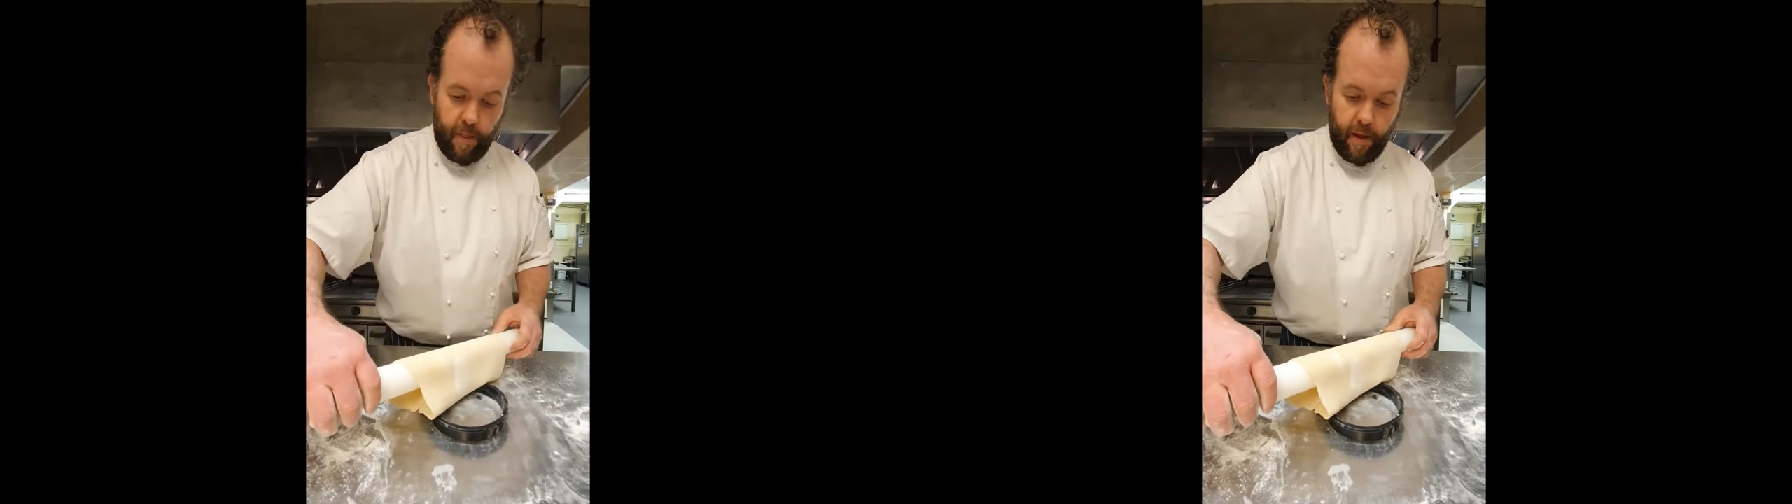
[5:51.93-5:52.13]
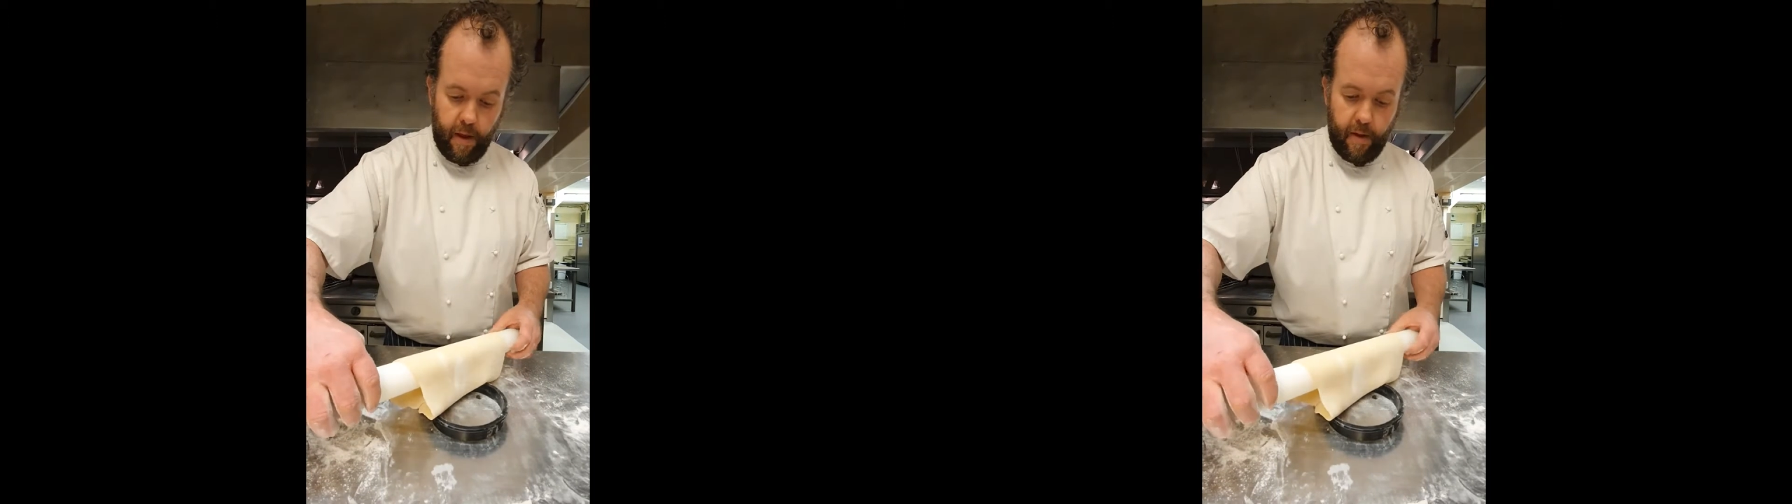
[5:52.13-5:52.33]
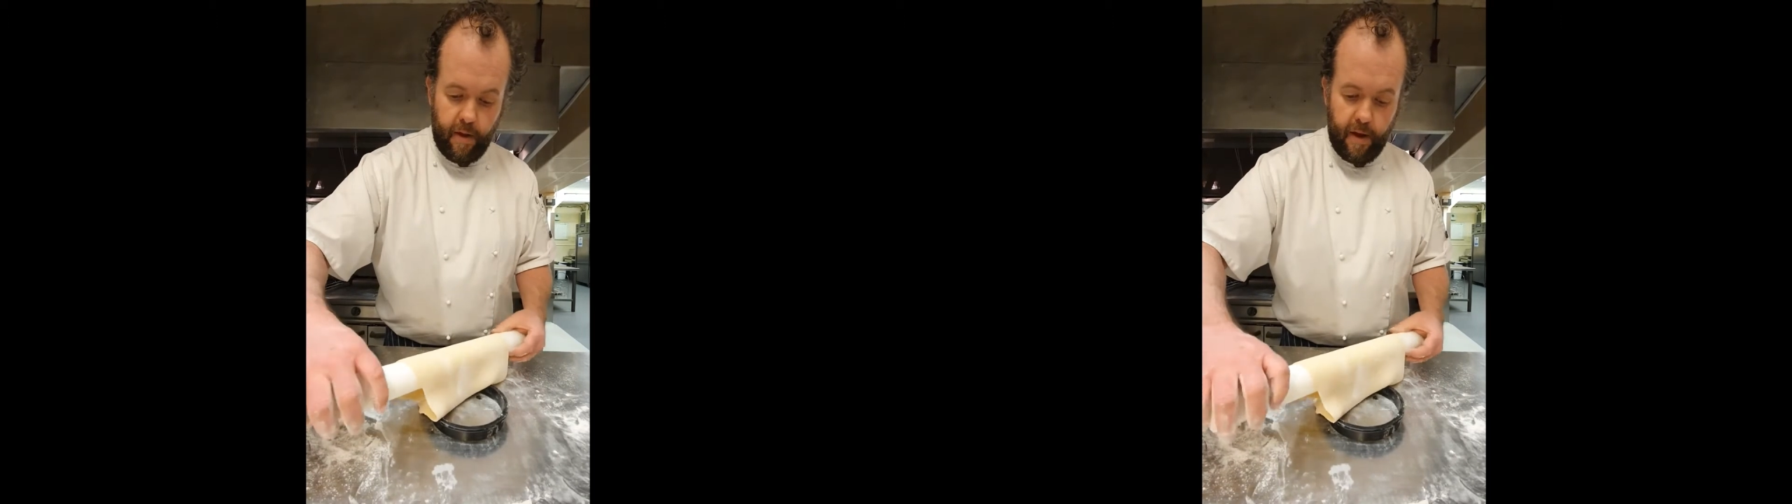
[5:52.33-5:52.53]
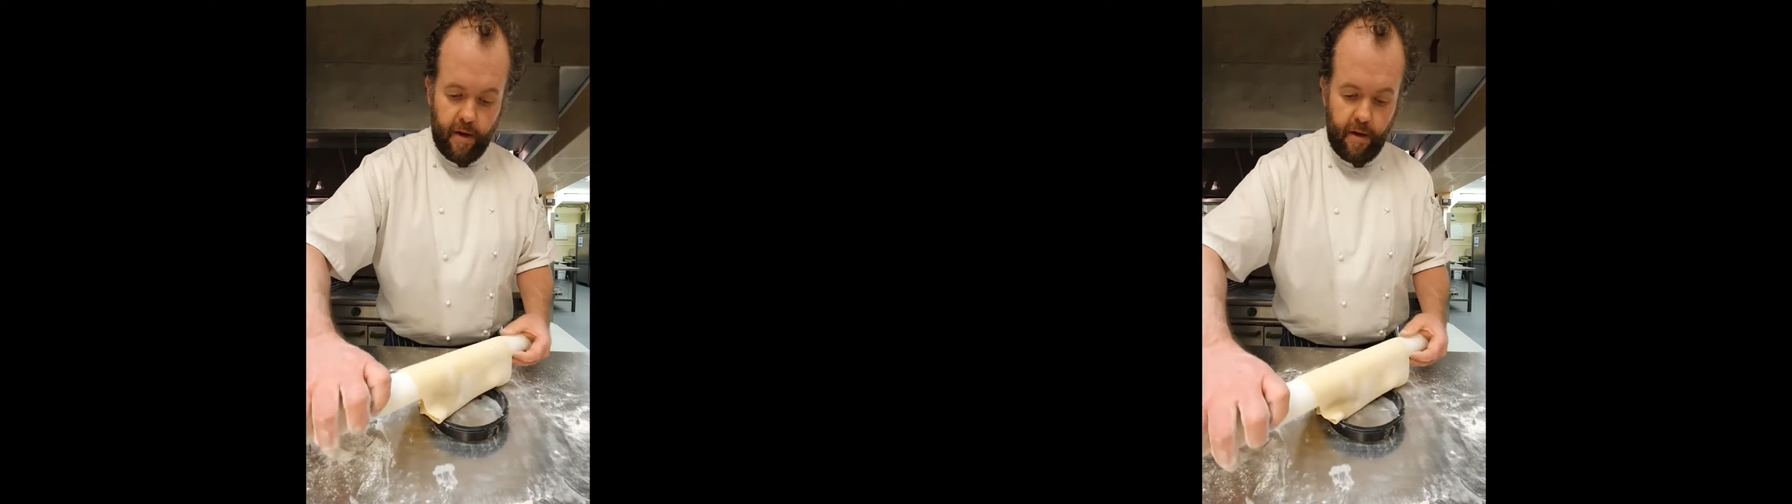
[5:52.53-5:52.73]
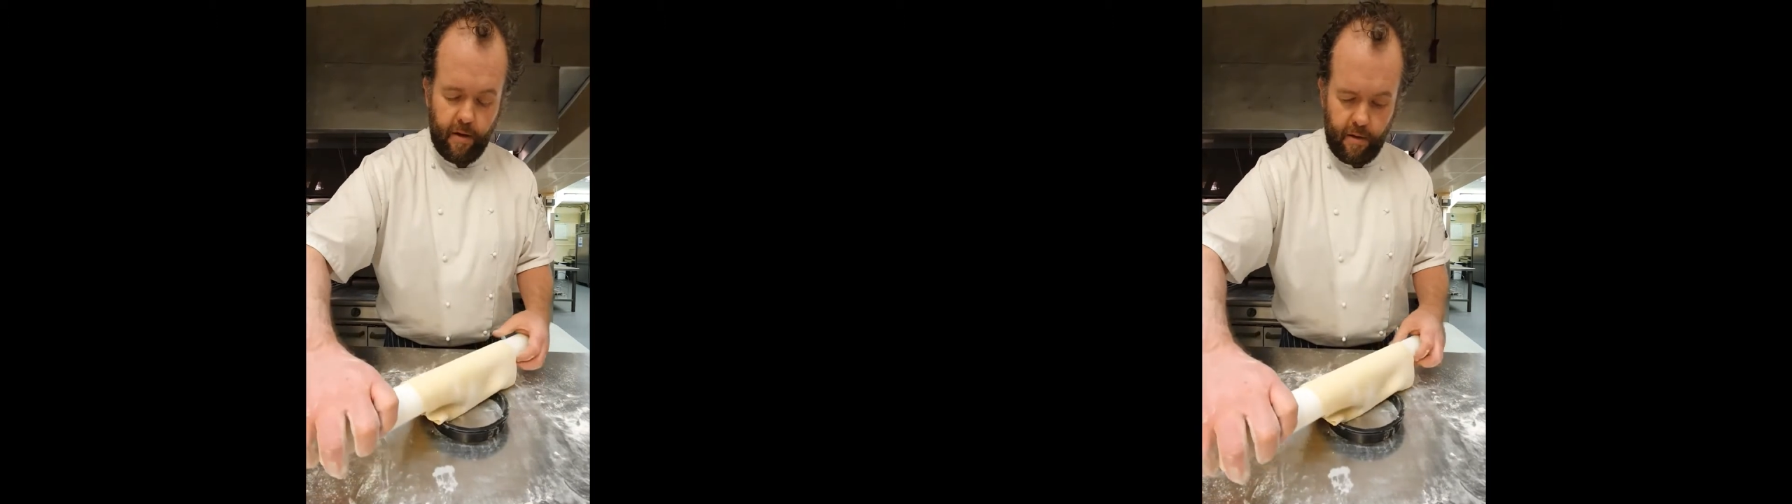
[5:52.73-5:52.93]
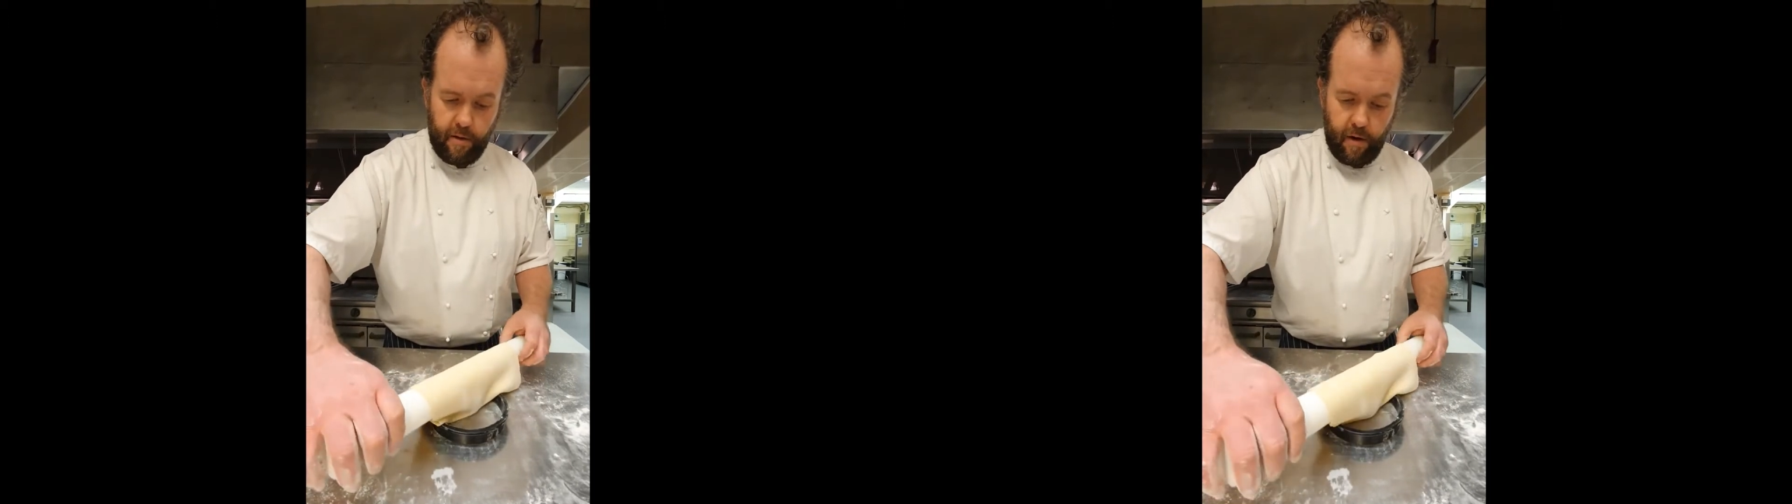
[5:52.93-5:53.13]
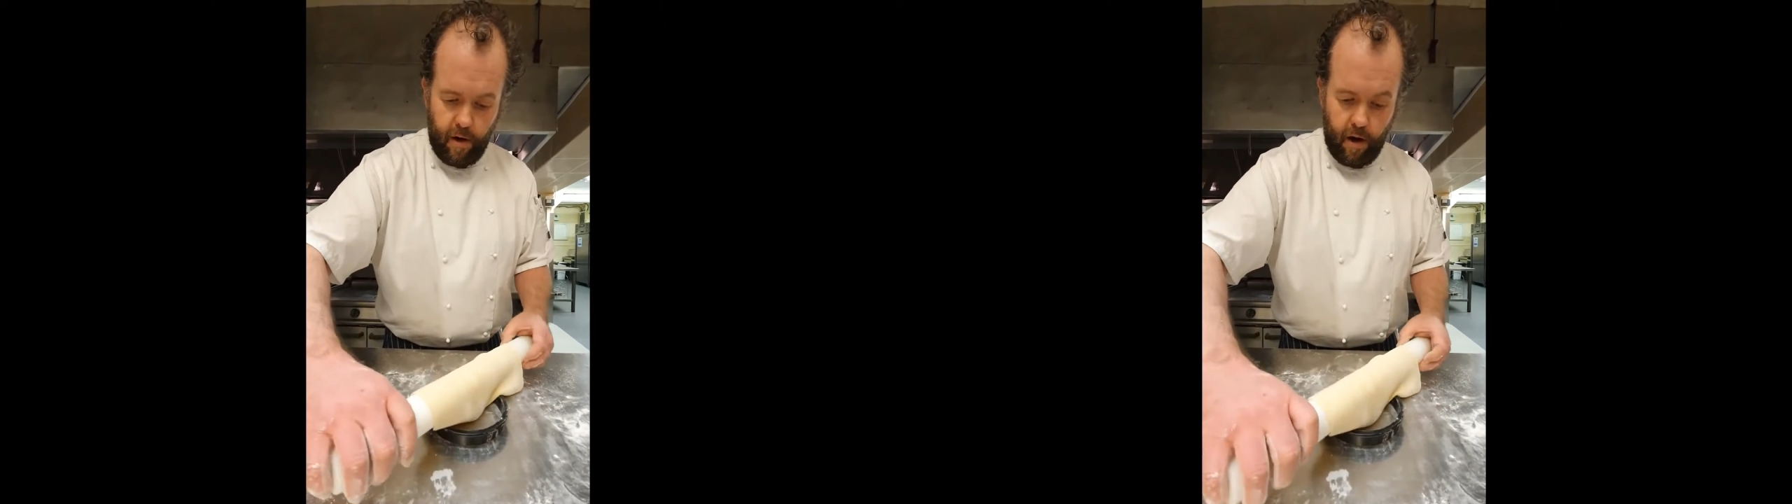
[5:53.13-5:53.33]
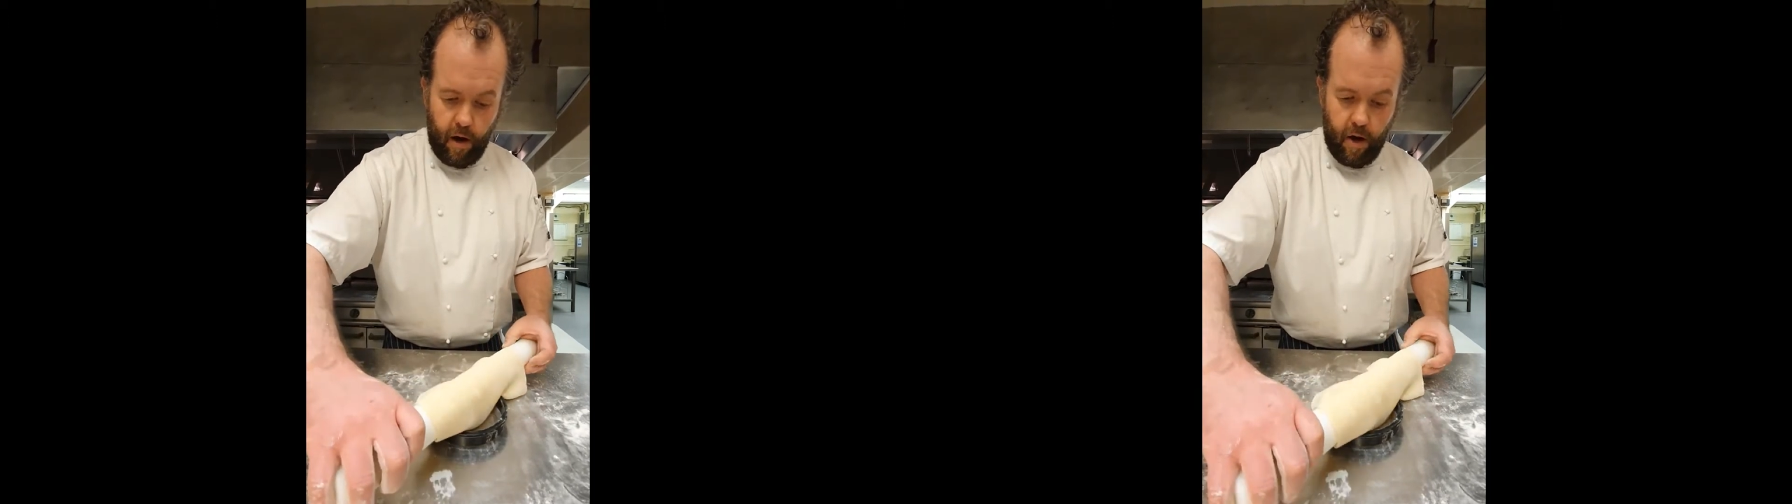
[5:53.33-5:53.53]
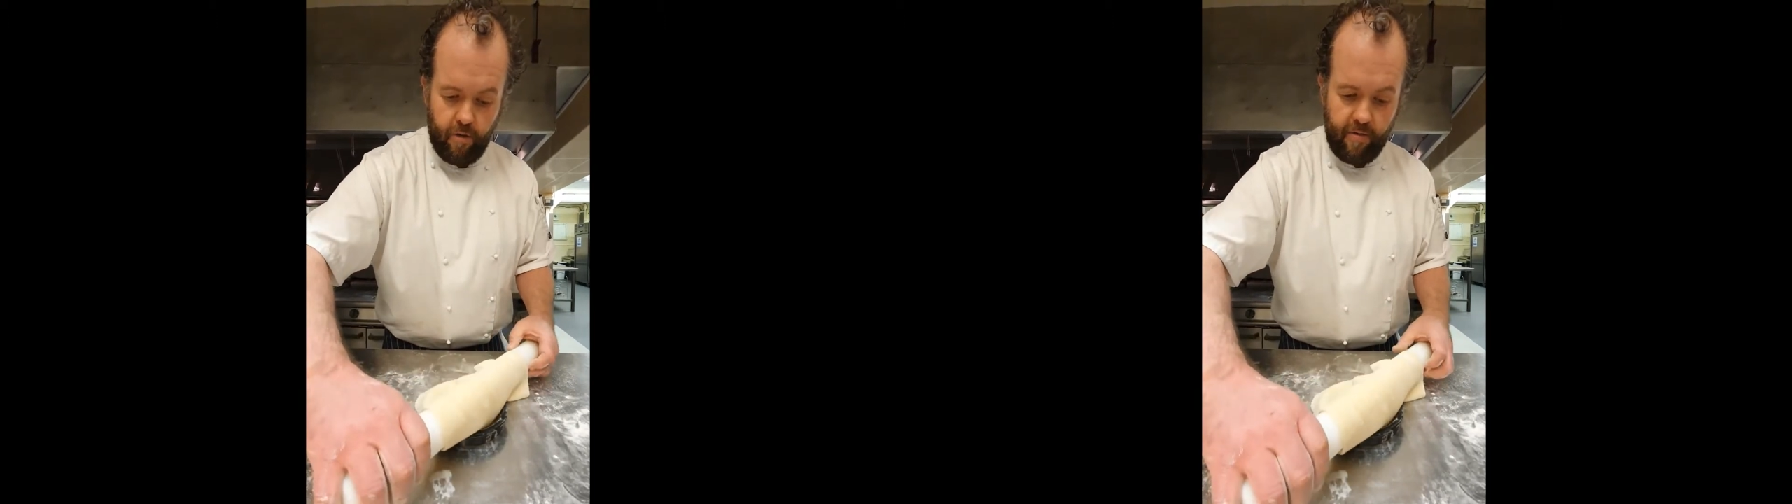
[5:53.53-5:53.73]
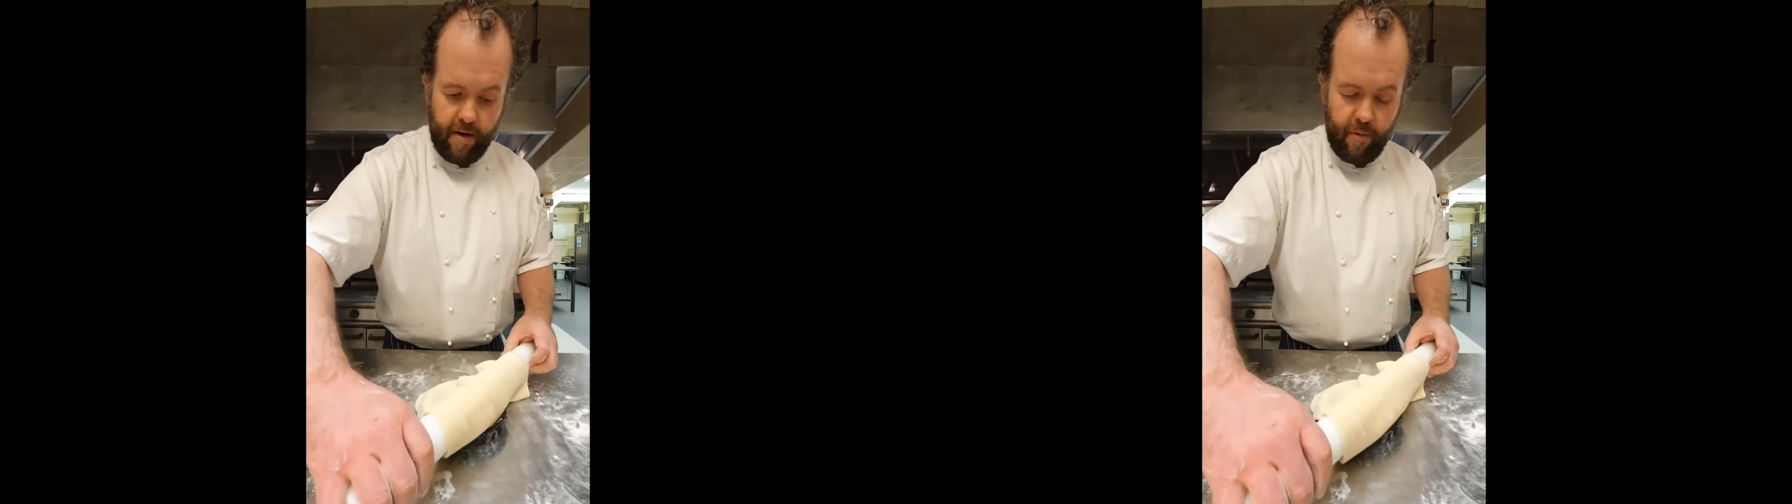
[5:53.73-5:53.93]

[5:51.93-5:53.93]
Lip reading: and then unravel